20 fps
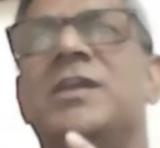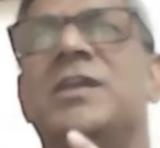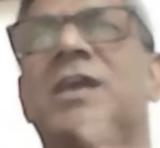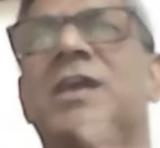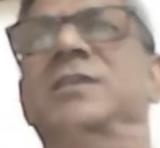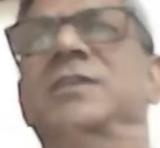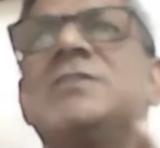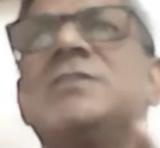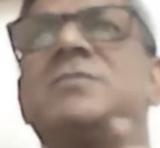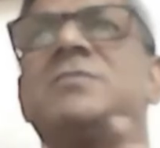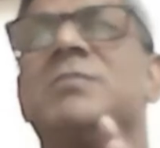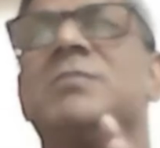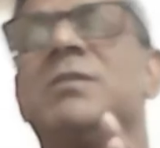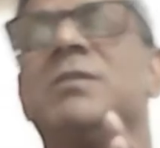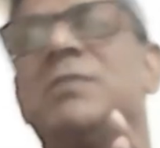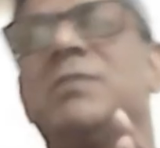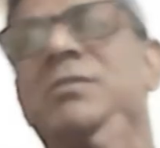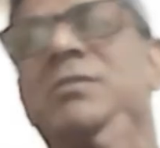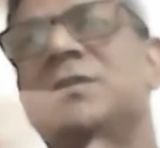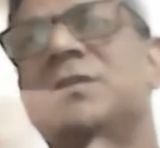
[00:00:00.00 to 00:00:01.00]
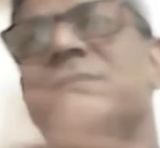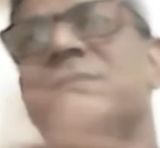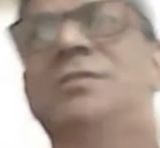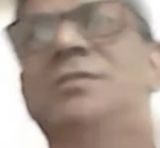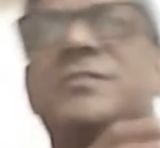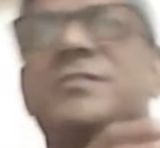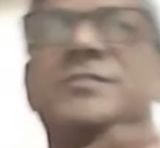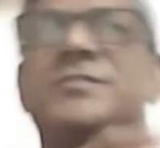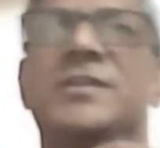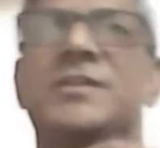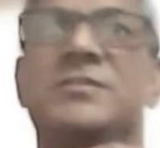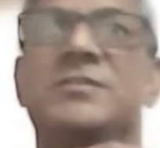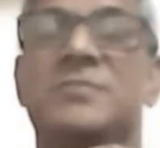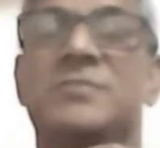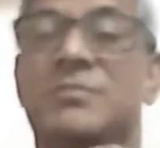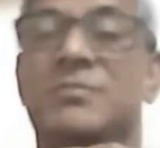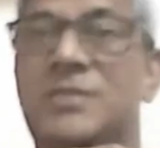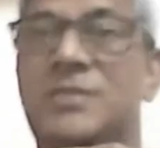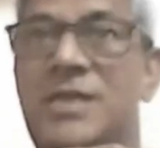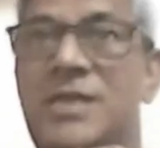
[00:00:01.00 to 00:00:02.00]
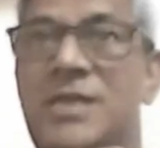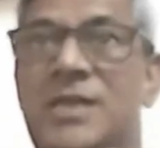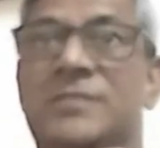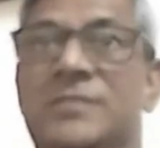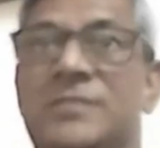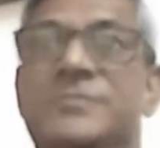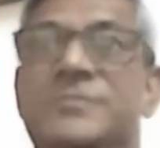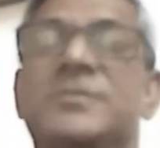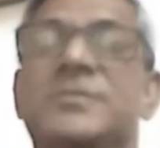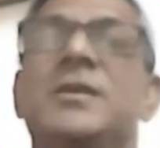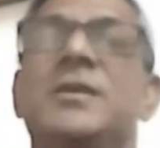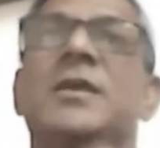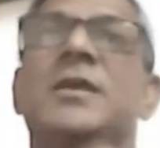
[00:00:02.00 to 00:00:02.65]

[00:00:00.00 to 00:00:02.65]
in the IT, somebody may be interested in something else.